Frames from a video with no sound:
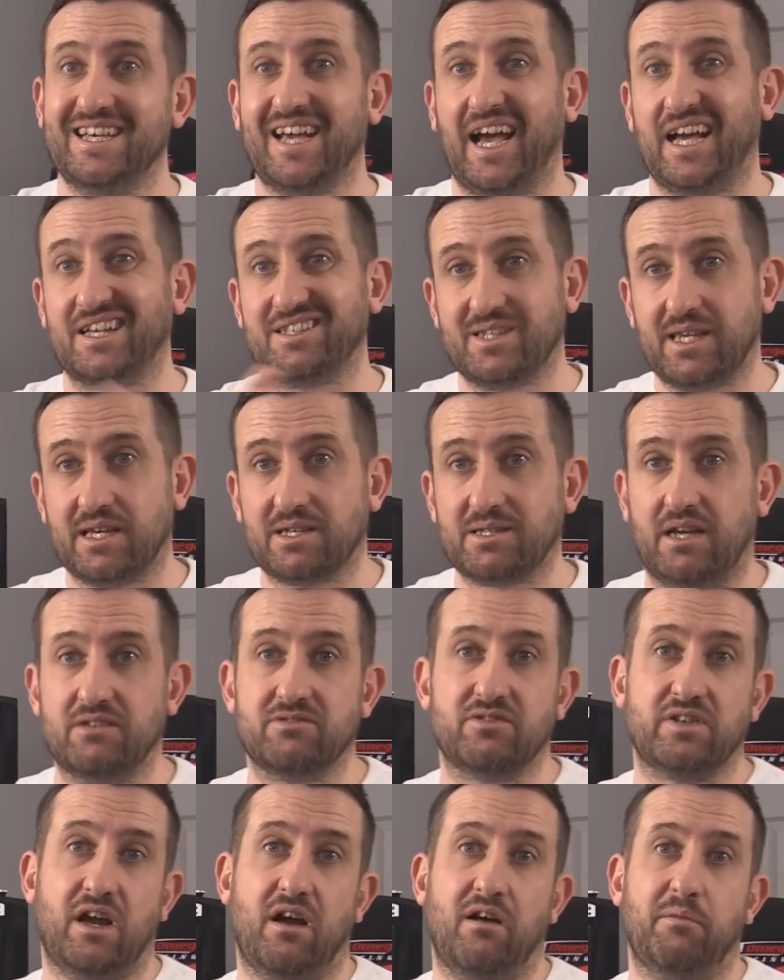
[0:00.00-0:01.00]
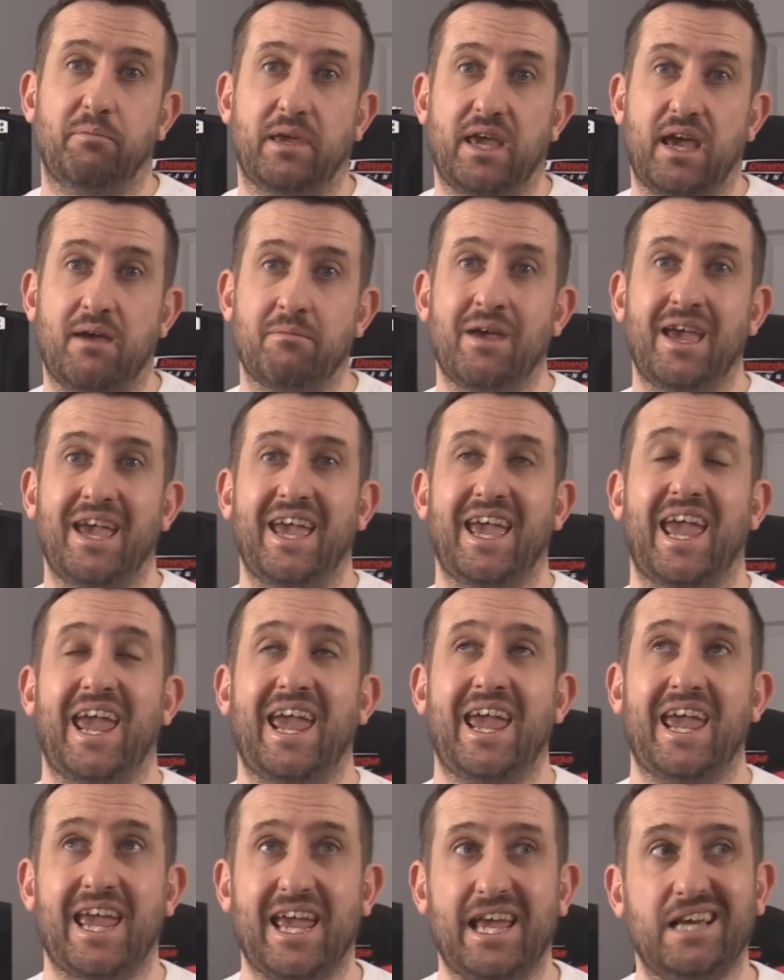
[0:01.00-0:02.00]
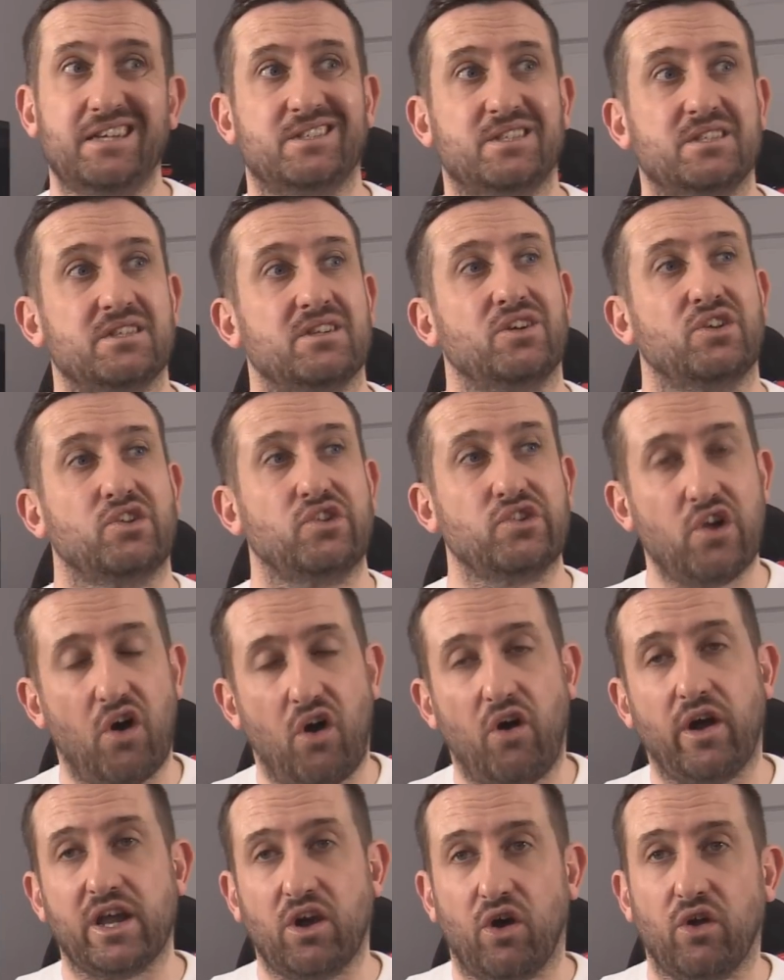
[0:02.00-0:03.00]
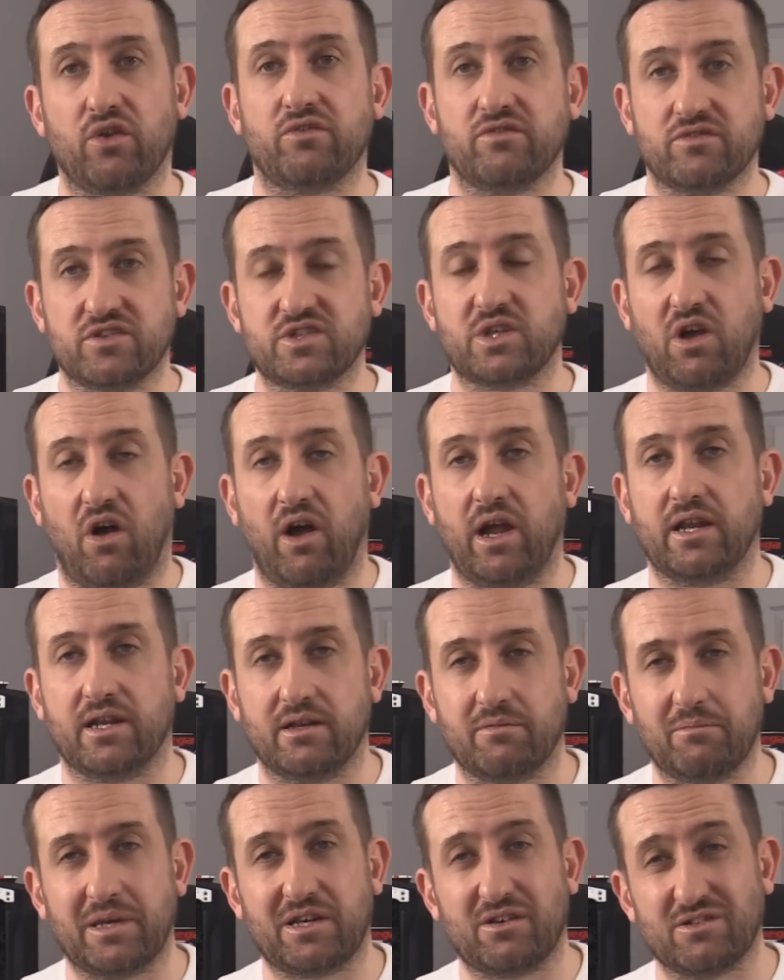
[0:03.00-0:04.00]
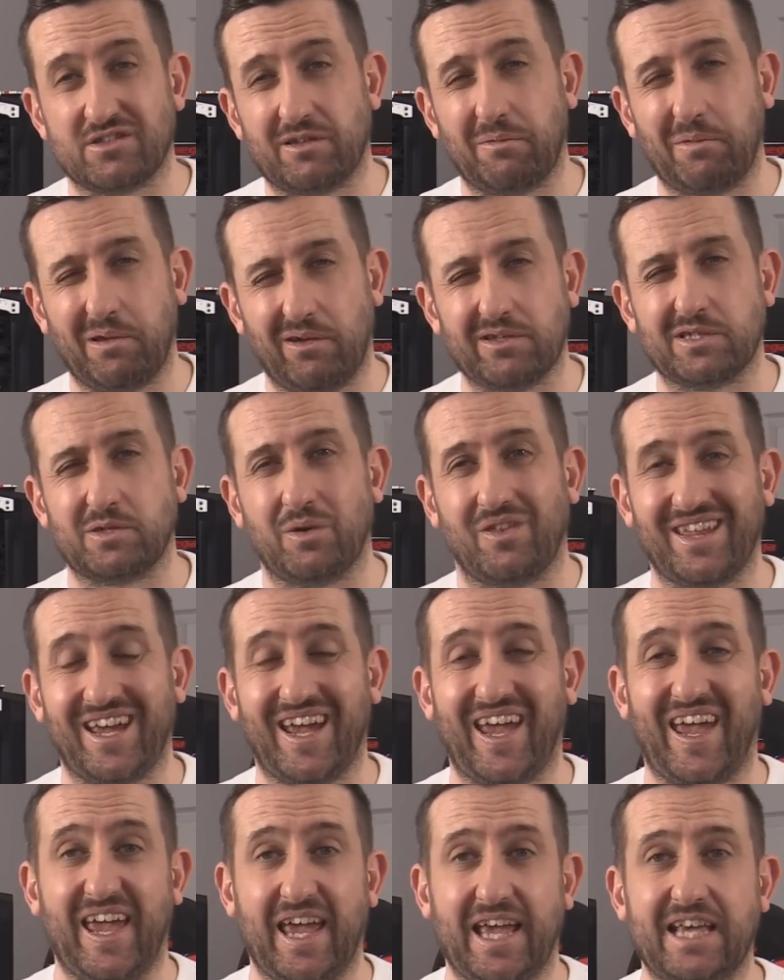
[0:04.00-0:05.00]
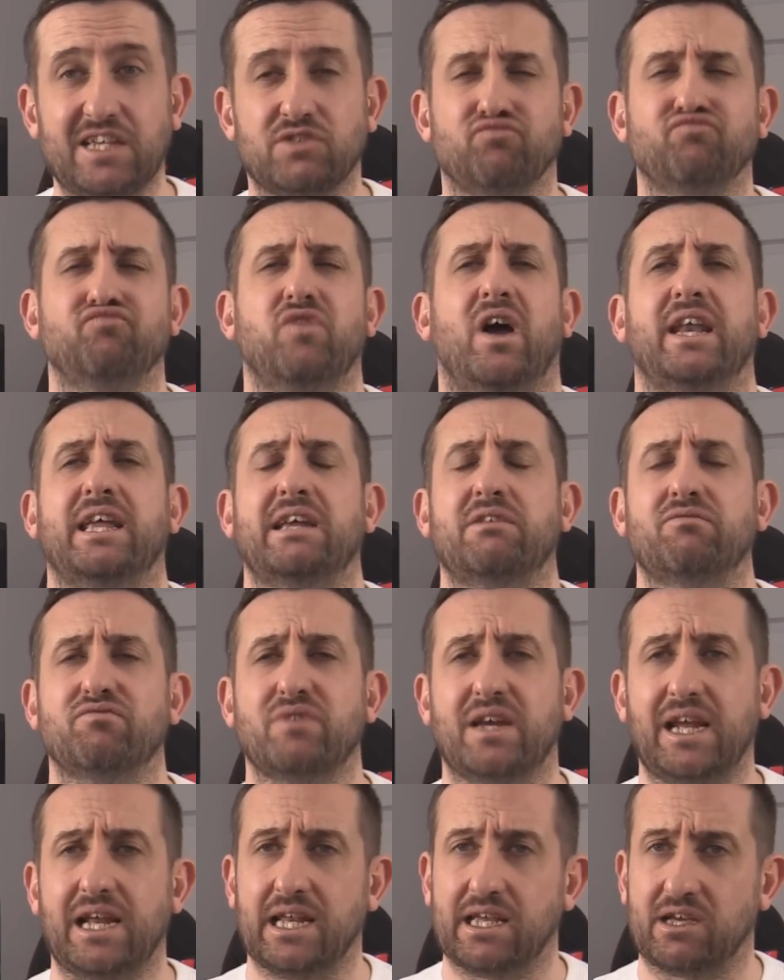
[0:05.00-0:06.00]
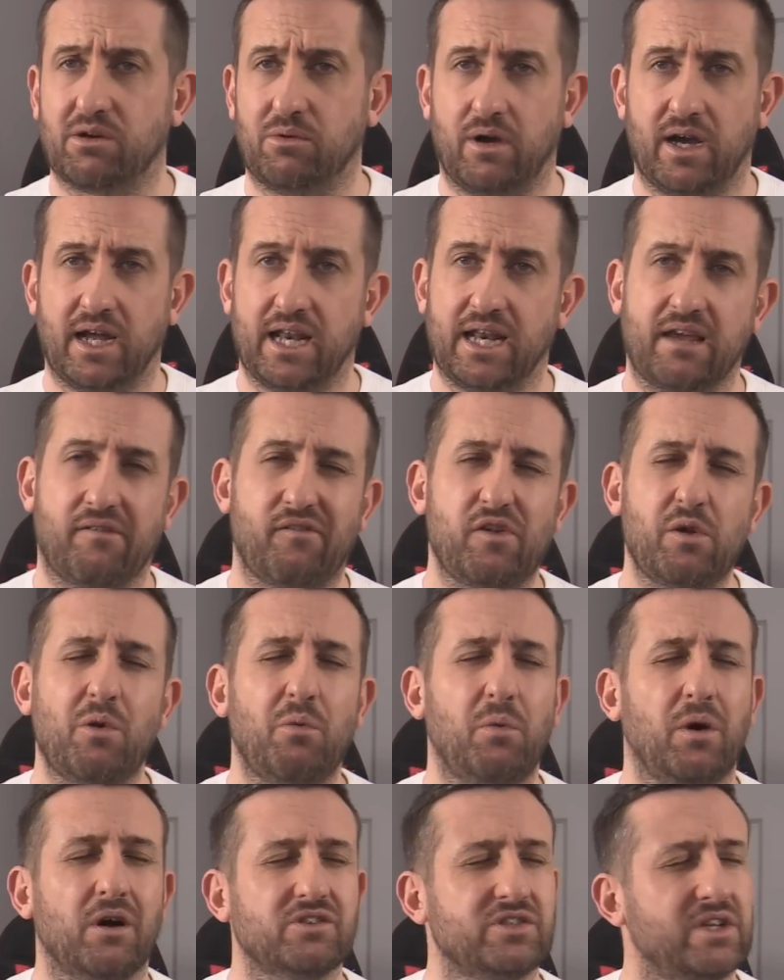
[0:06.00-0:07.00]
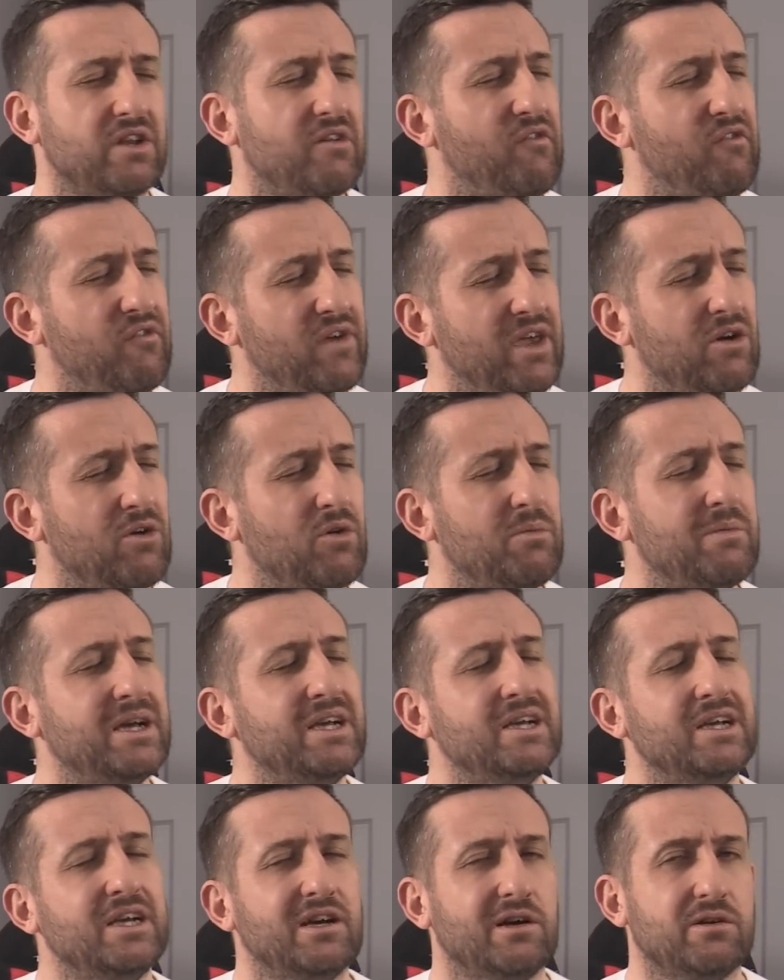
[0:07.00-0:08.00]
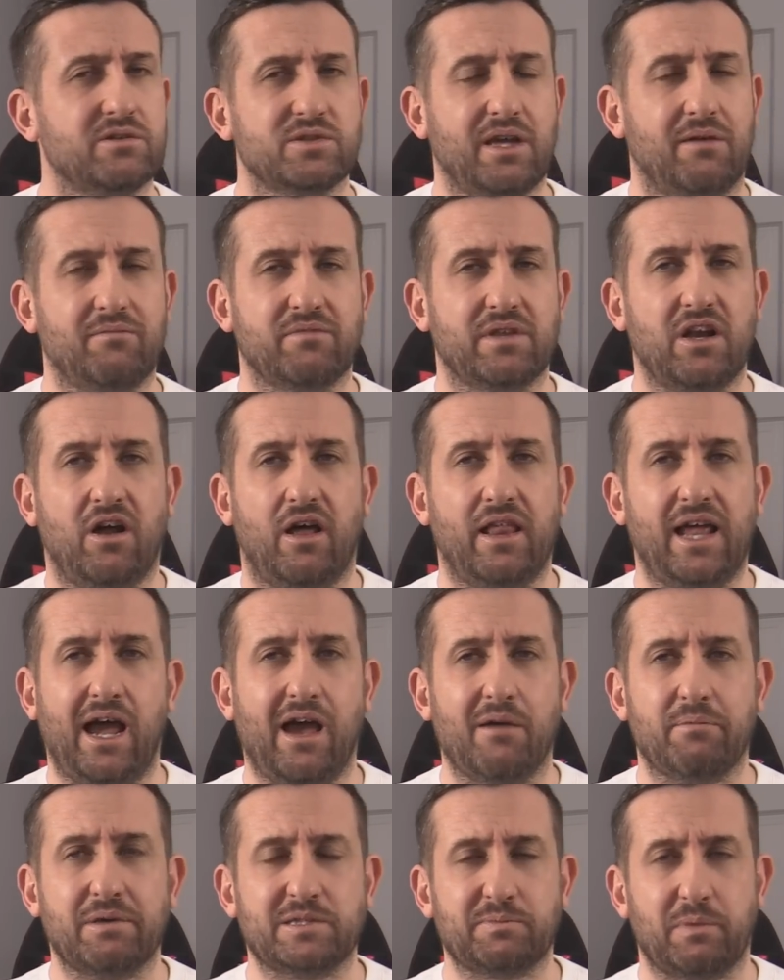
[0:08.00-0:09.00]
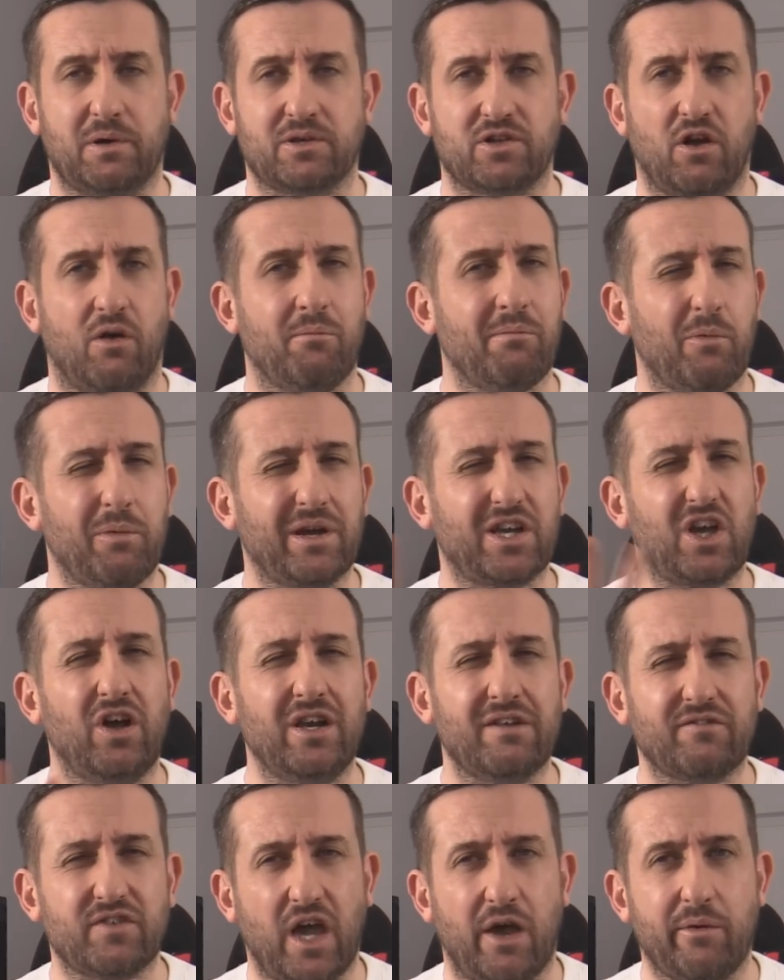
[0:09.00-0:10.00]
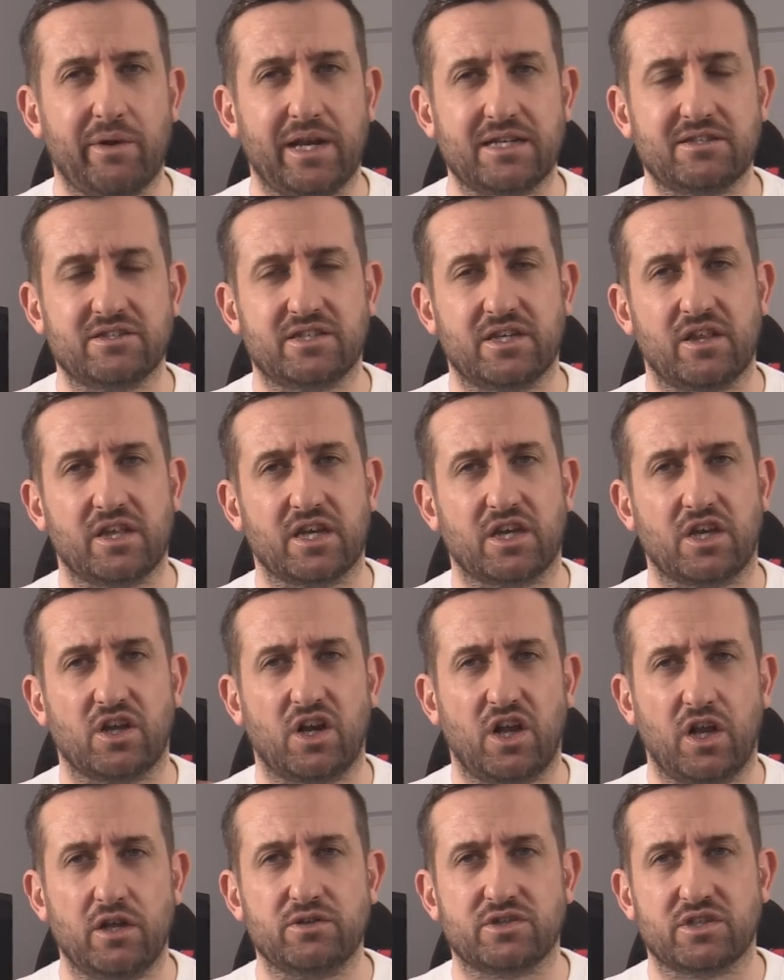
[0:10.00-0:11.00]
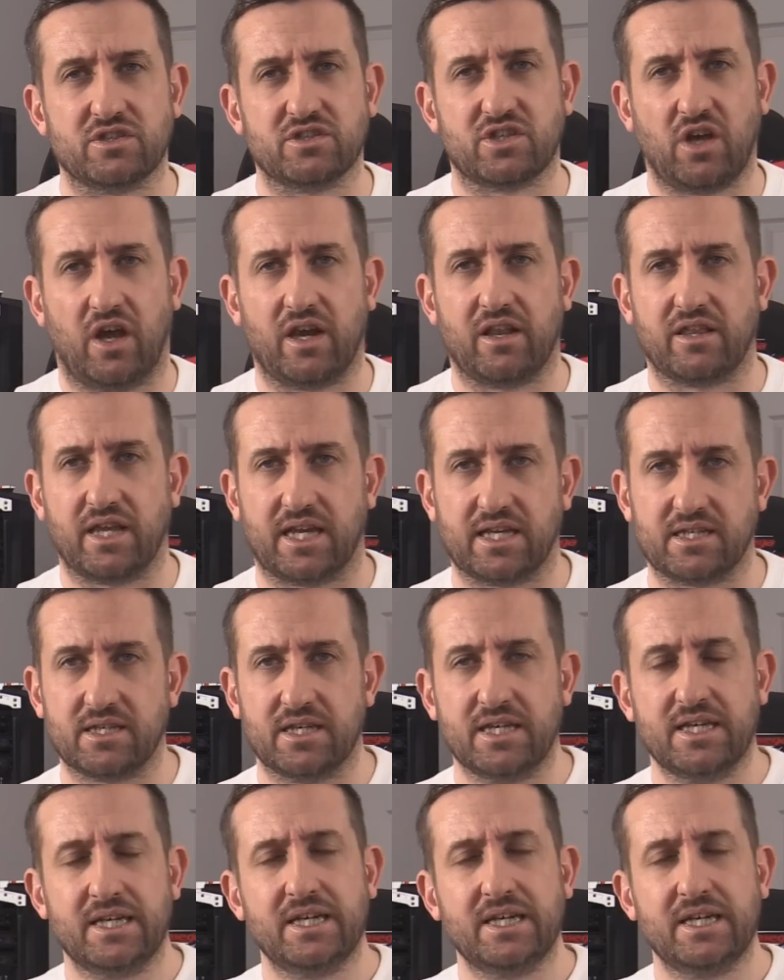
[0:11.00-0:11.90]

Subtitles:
At 600 RPM, it is nigh on silent, because to be honest with you, it is running really quietly. If you're watching a film or something like that, it'd be spot on. But we're kind of going into the conclusion side of things.